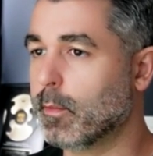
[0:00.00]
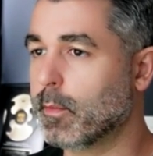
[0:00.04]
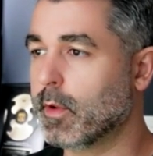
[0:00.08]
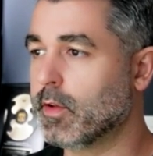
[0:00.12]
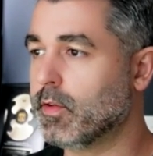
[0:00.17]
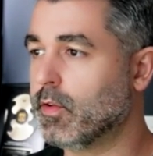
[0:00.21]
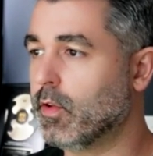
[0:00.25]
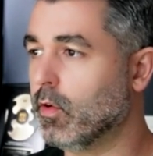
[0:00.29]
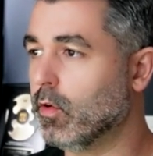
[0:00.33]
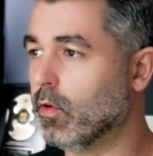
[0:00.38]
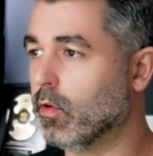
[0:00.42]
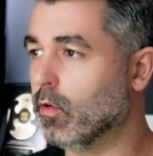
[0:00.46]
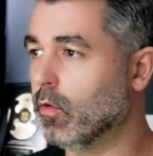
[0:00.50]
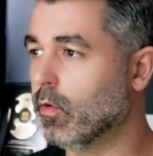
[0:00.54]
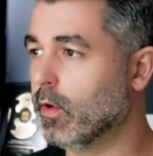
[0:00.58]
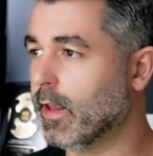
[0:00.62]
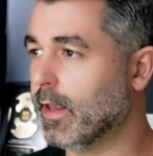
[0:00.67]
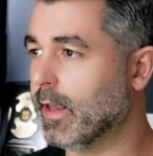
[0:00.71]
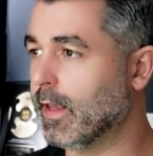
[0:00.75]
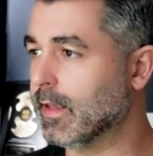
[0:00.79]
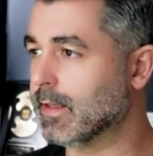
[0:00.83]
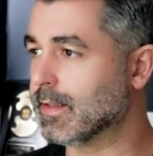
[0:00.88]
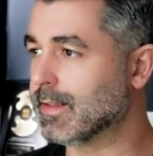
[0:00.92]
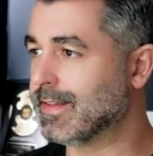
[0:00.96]
to do
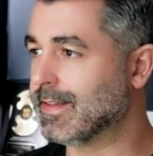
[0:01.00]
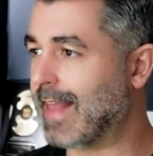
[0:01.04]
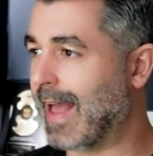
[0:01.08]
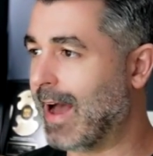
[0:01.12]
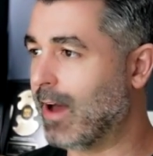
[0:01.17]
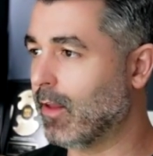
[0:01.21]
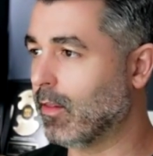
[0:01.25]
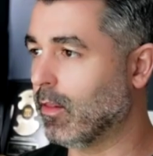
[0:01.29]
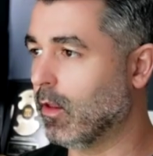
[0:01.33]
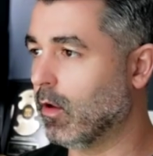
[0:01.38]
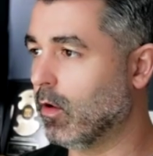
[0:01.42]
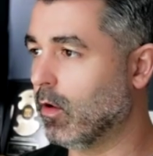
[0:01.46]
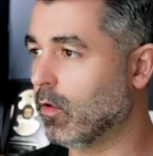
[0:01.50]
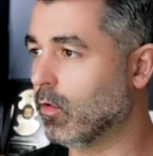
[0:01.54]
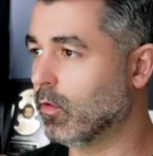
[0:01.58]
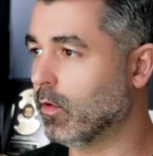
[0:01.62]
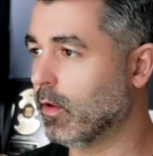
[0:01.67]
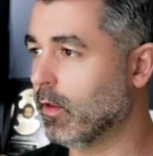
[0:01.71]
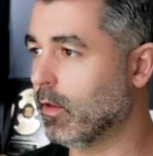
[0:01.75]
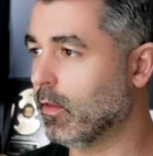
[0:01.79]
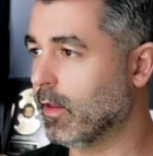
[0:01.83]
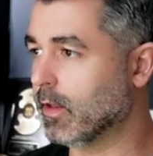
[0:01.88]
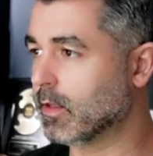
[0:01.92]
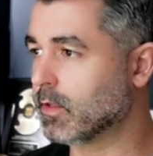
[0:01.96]
is download
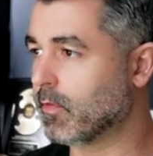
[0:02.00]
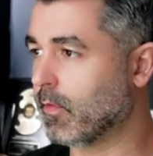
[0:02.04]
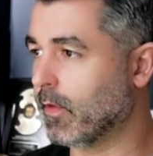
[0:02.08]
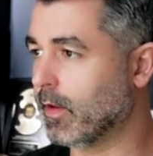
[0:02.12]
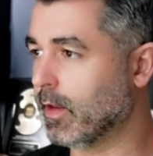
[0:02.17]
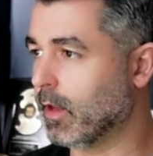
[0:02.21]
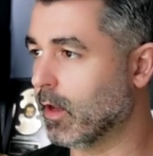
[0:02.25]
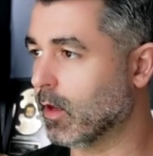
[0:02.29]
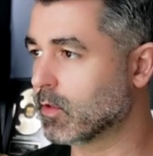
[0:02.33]
this video.